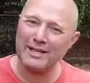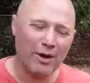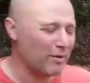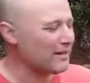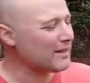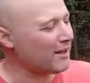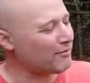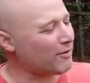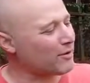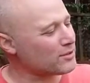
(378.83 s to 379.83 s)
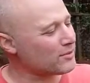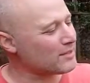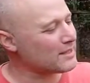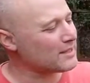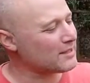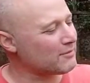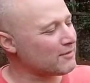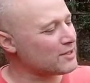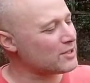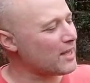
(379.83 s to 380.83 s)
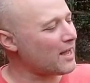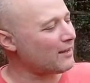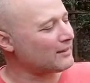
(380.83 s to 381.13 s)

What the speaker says: go in that far, so it's easy to fish out